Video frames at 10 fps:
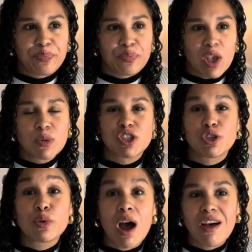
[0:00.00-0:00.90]
it was
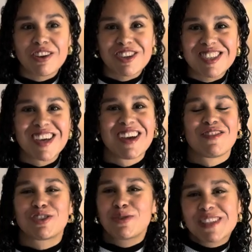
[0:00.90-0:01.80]
$2
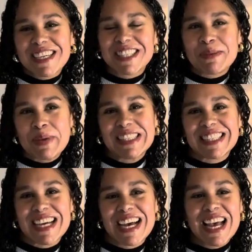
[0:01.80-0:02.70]
for 2 slices of
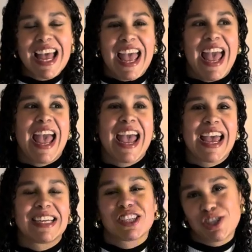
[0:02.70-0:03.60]
pizza
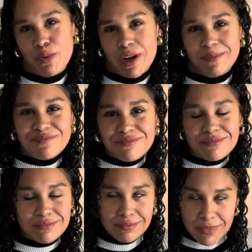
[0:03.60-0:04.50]
and a soda.
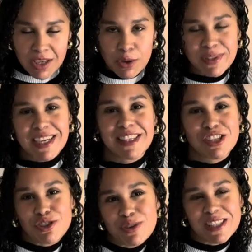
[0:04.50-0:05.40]
It was like the
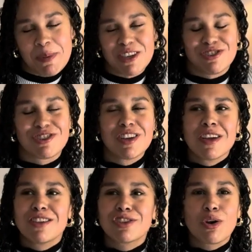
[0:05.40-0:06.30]
student special.
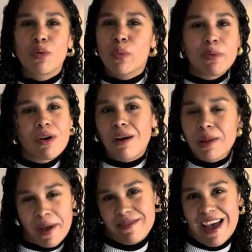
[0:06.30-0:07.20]
So we were all
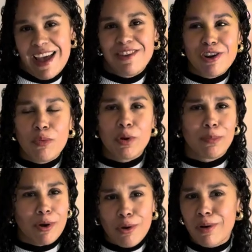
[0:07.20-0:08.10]
about that. You know, we were
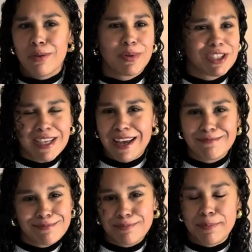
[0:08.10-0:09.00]
broke. We just had
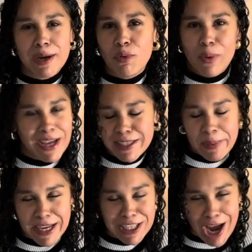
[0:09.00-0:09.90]
minimum wage
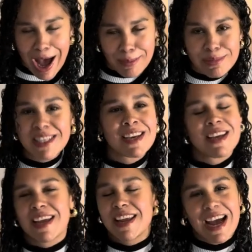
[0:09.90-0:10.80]
paying jobs
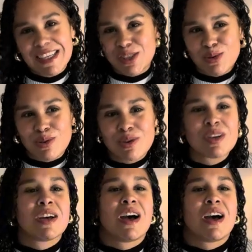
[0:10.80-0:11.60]
in high school.